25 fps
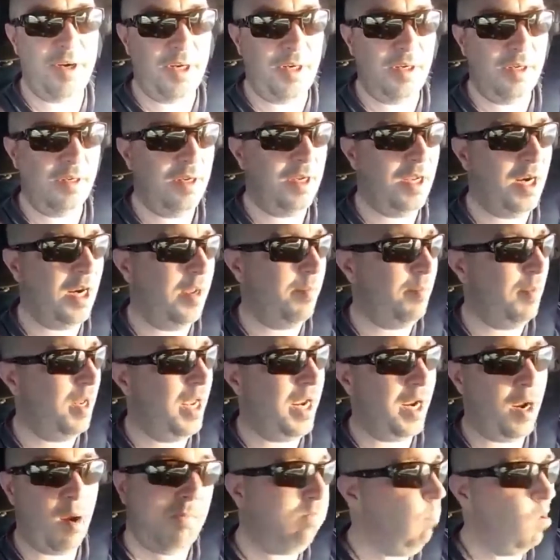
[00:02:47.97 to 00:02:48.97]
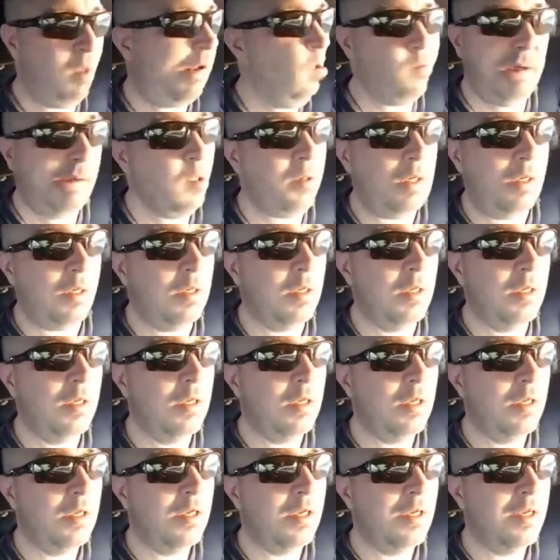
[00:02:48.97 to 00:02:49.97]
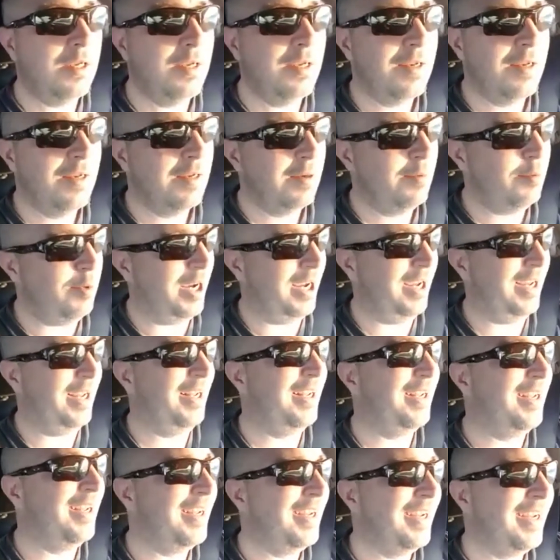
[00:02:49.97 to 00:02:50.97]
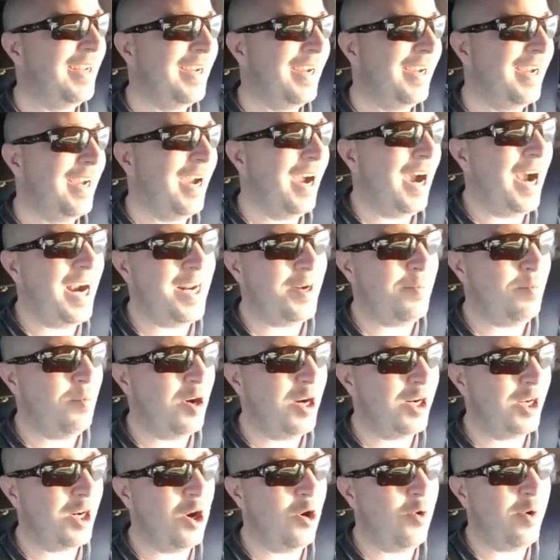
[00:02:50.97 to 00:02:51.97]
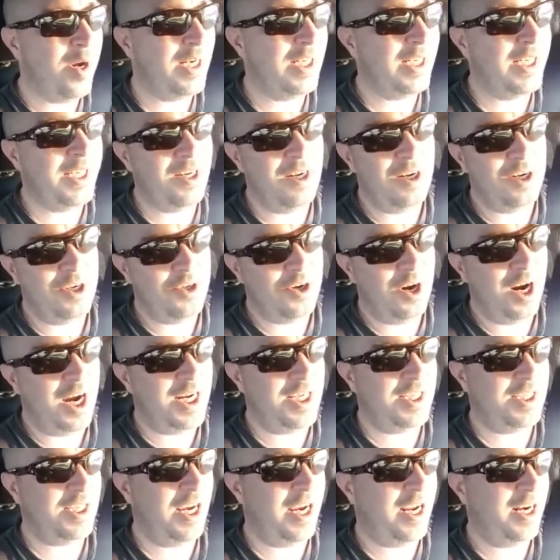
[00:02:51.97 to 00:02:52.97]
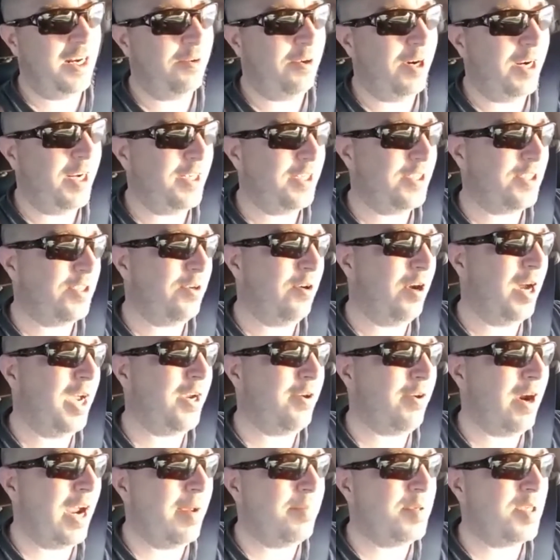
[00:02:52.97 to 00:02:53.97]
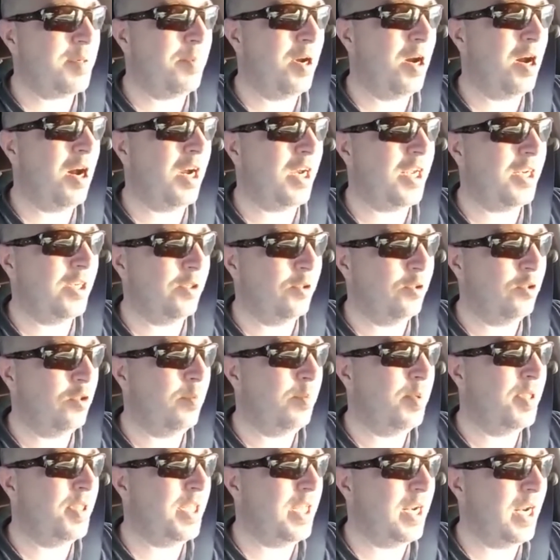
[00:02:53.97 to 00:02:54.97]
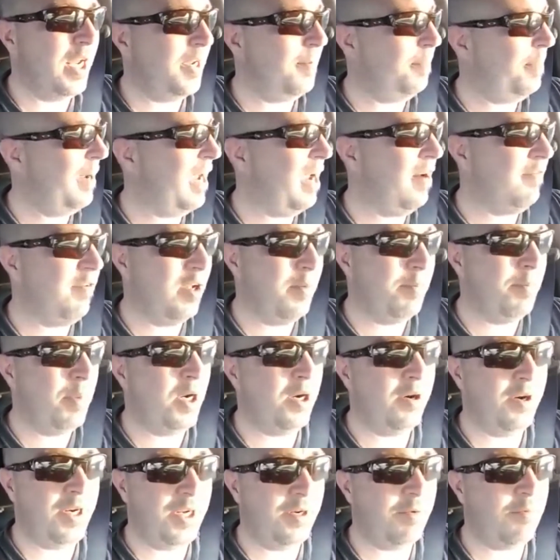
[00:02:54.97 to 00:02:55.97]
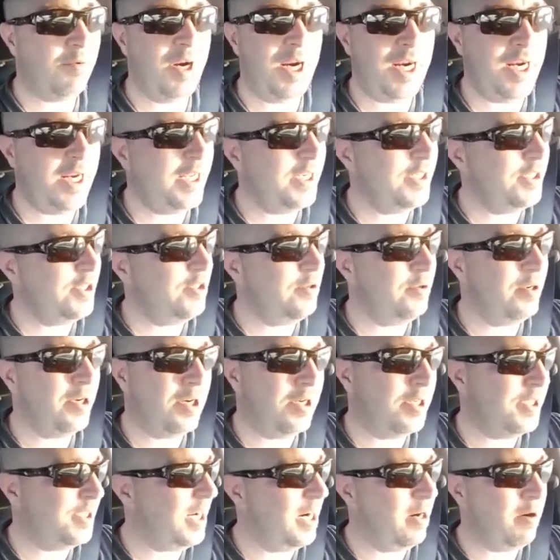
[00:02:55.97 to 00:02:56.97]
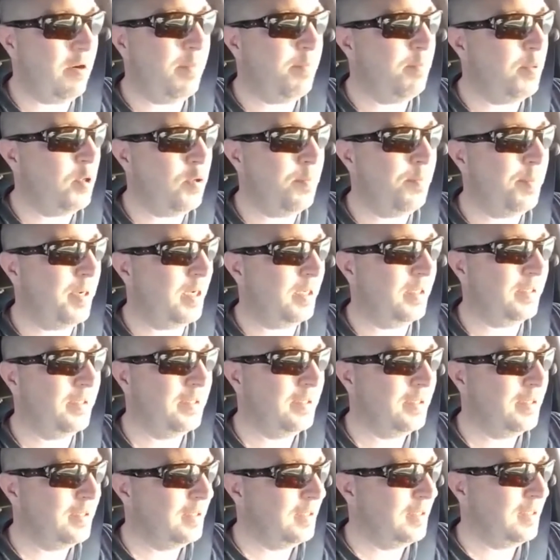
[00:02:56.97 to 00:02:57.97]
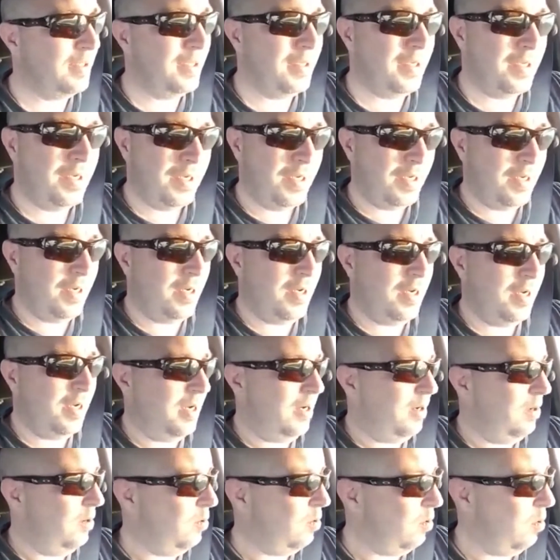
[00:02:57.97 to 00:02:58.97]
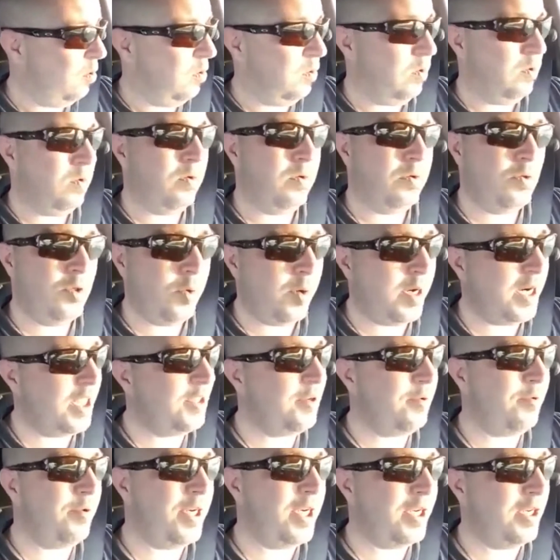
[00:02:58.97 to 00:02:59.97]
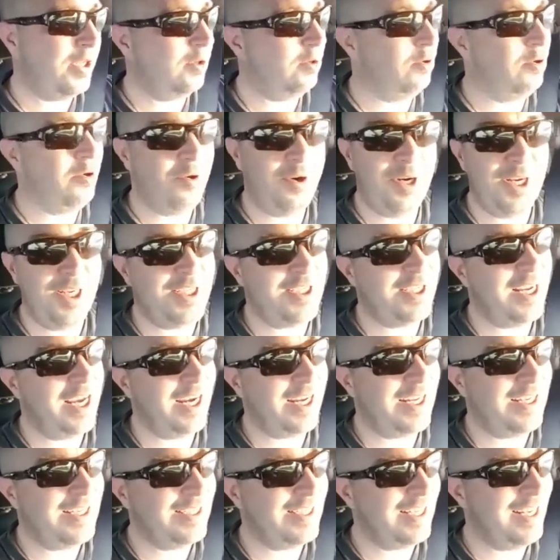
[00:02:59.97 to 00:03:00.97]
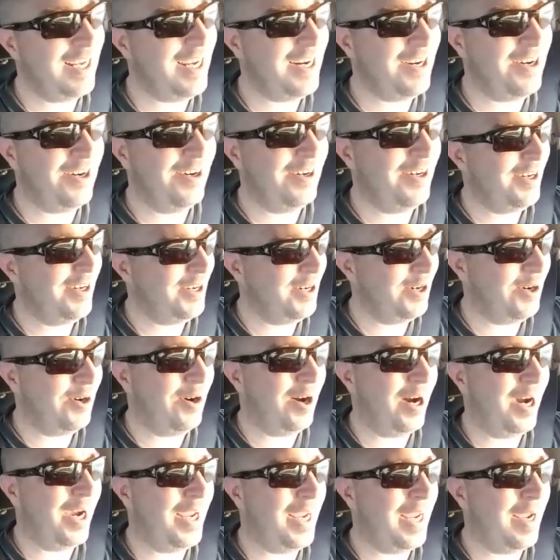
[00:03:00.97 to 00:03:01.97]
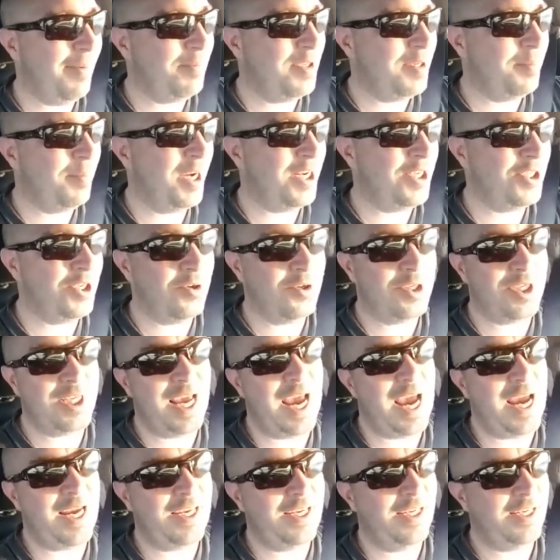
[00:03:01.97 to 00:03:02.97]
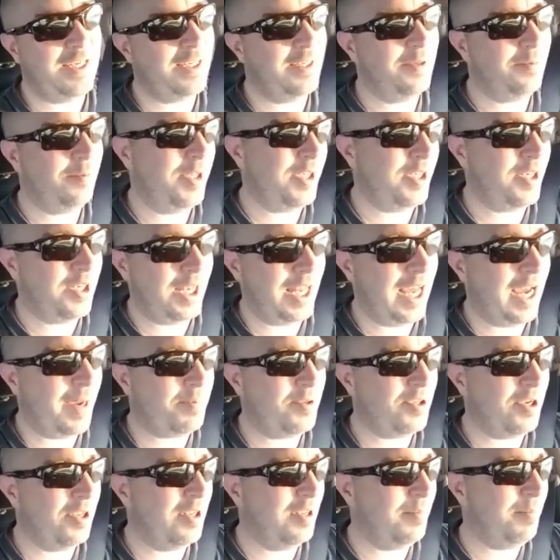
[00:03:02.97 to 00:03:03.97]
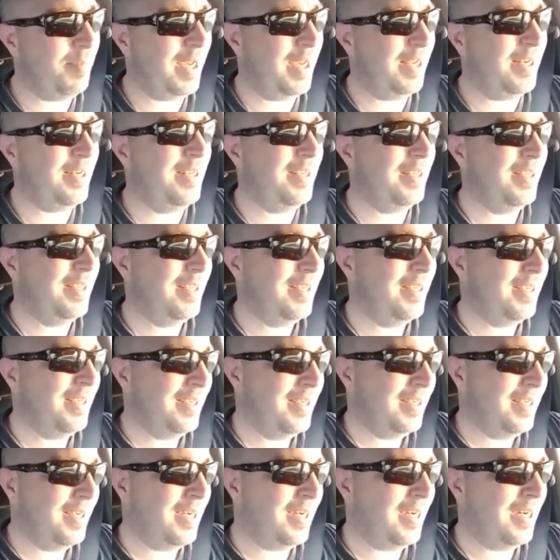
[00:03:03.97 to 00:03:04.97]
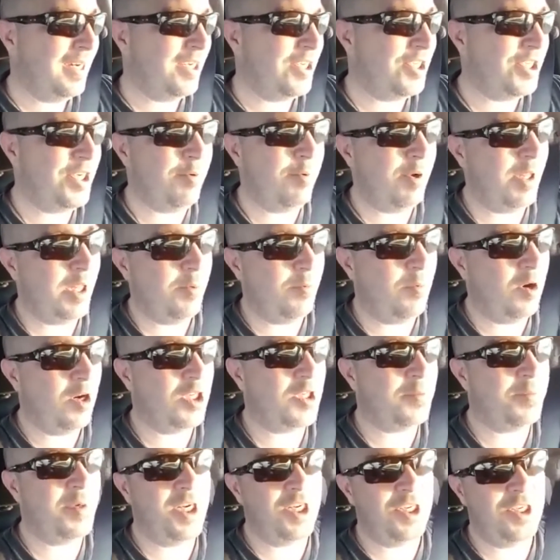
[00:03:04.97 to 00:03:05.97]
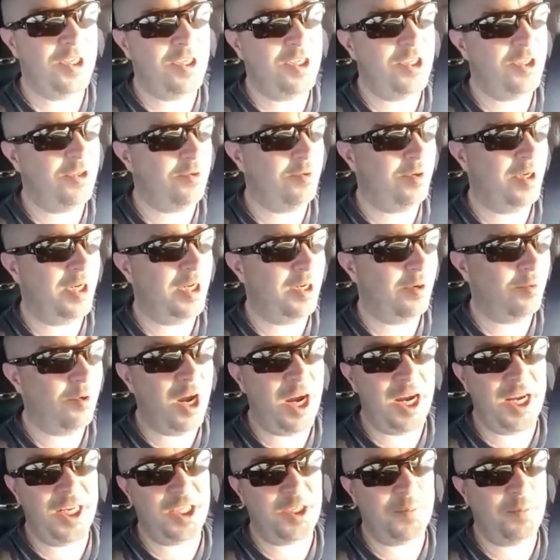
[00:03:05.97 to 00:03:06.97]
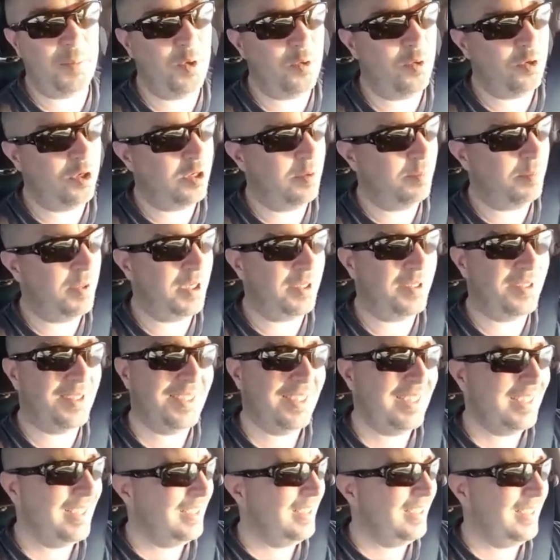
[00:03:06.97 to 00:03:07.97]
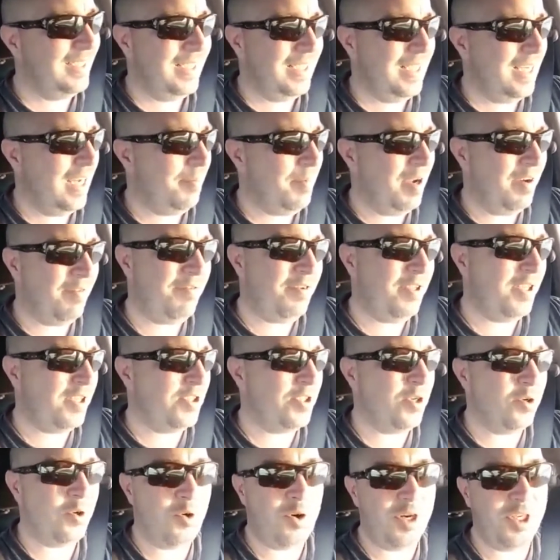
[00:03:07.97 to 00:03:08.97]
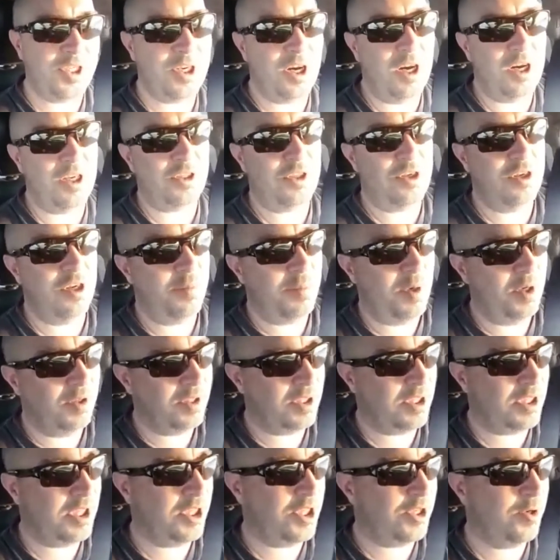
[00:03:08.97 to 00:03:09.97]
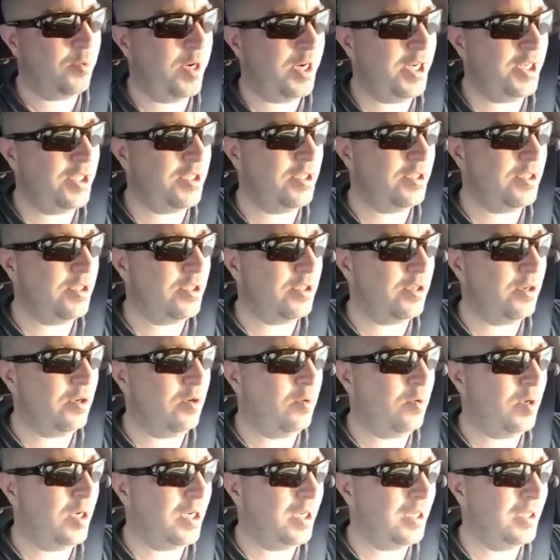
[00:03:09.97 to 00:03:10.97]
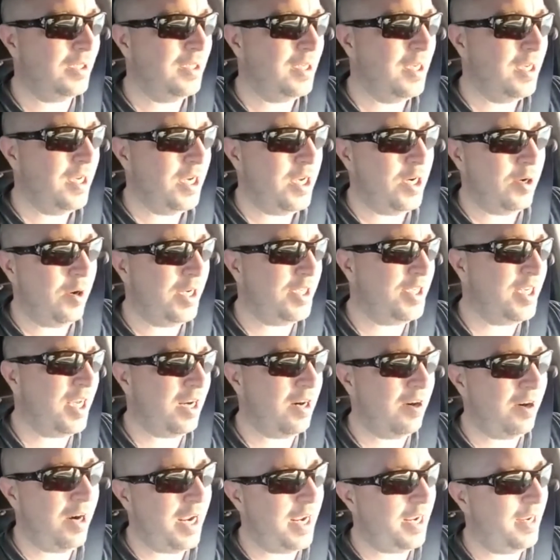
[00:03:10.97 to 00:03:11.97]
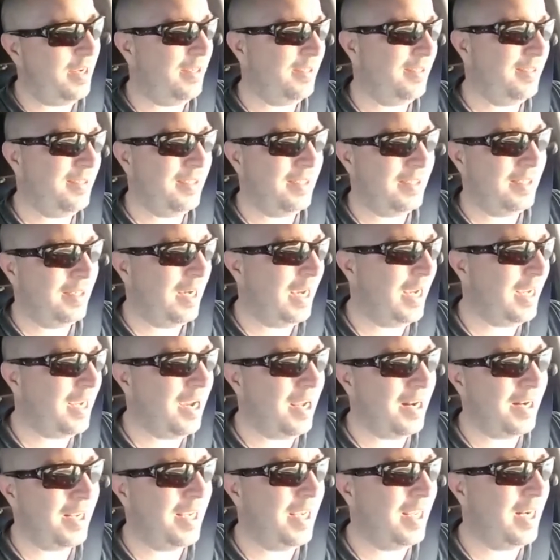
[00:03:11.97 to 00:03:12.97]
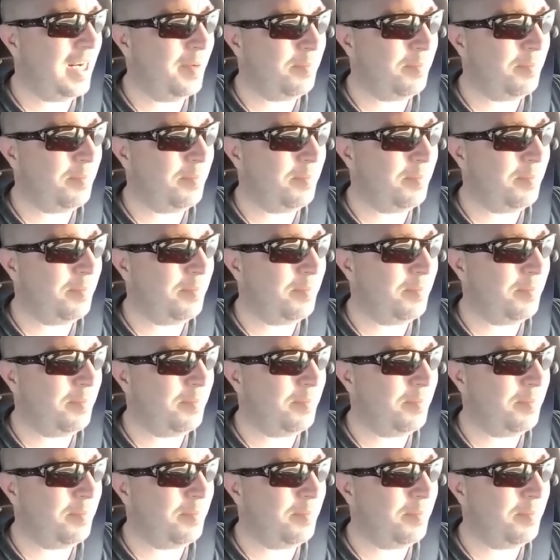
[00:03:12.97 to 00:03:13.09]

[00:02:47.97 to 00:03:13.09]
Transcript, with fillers: And I'm like, "But Well, I didn't want to go in Leon Draisaitl, right? So I grab some and Lube and then I Pavel Bure it right into her Darren Poopa. Whew, 23 glorious seconds later, you I empty my Joe Sakic, and we collapse on the bed. Uh, she really wants me to, to uh, Ryan Spooner, but I'm not feeling so Chris Osgood about the situation. So, uh, you know, I tell her, hey, I got to get up.